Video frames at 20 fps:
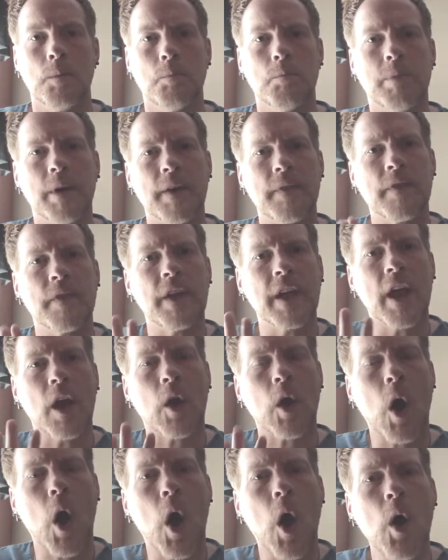But they
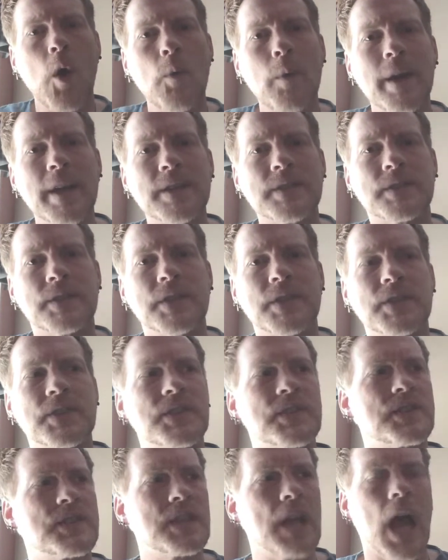are always the
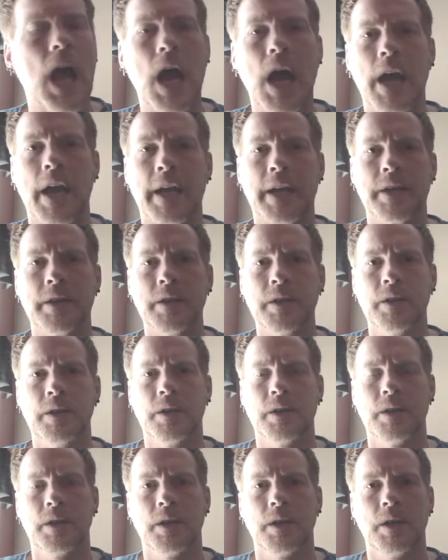sign
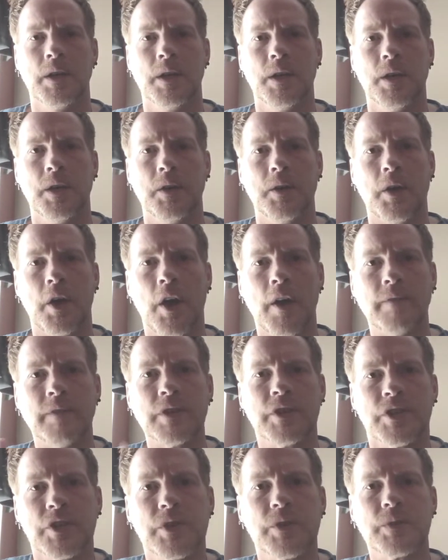of
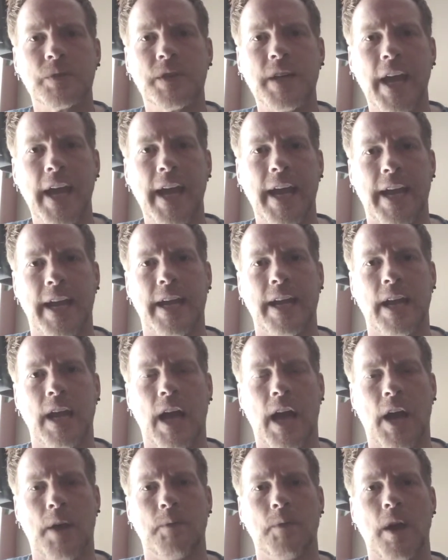a new day,
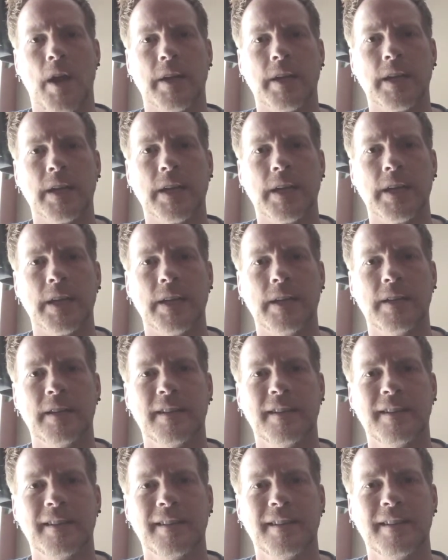ironically.
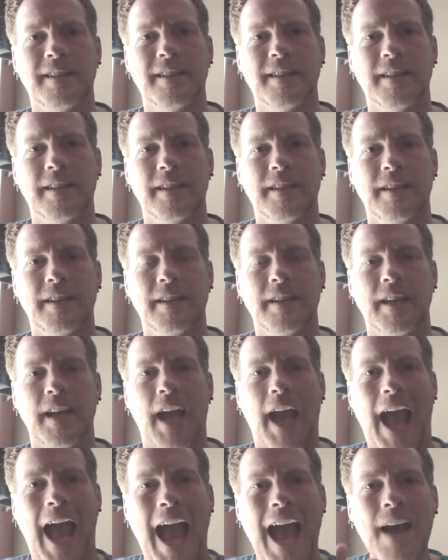
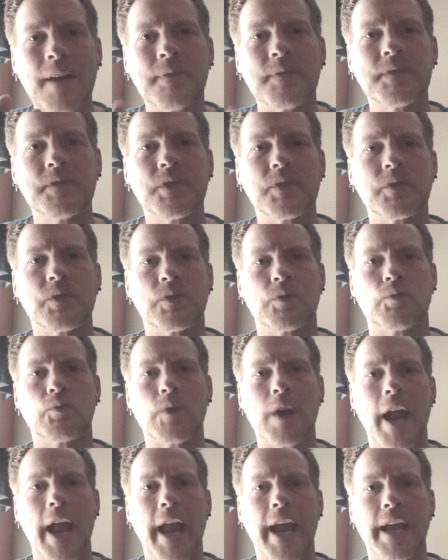After the
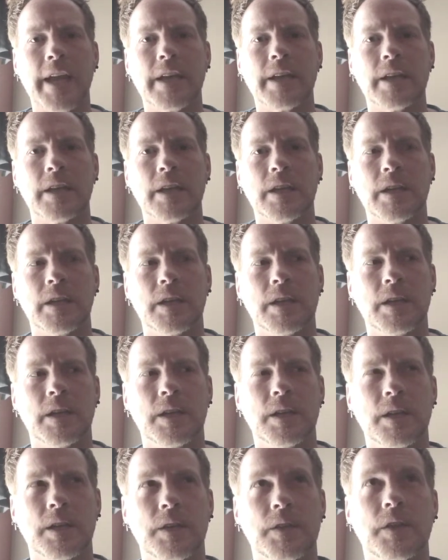rain,
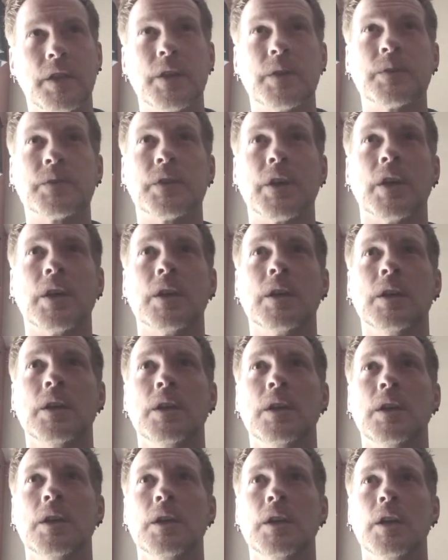there's a
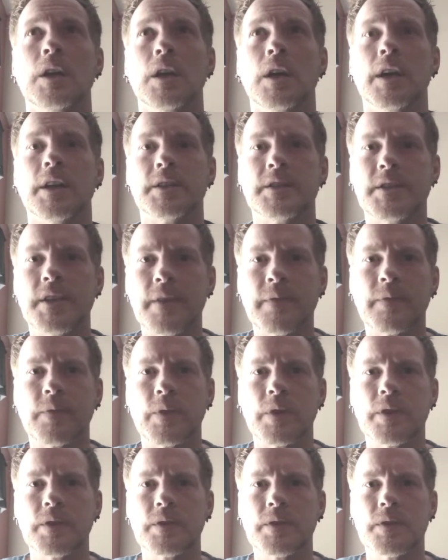
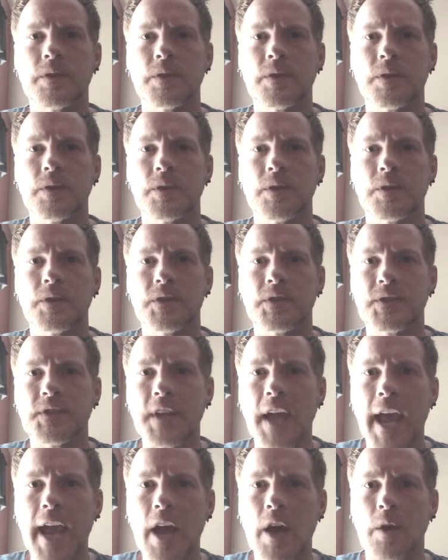different
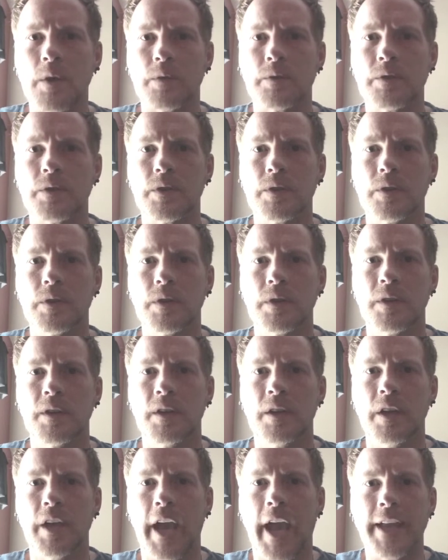sound
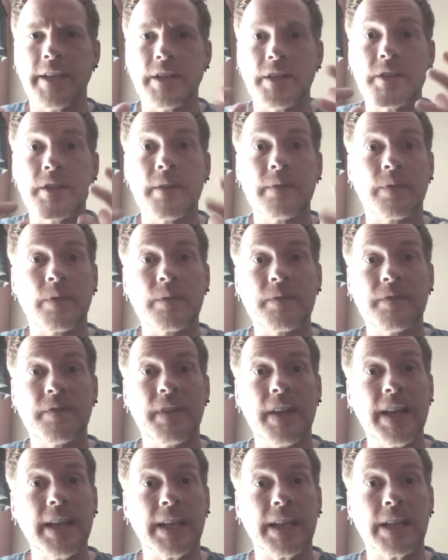and a different
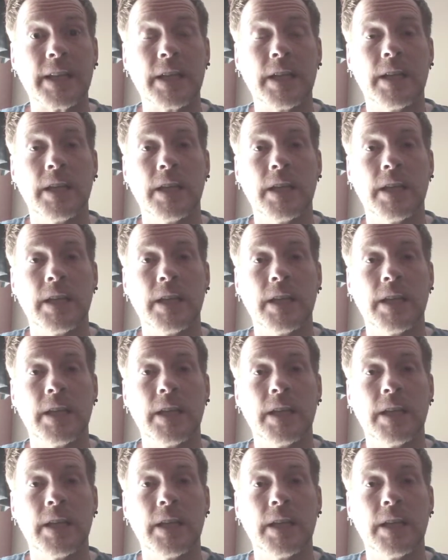feeling.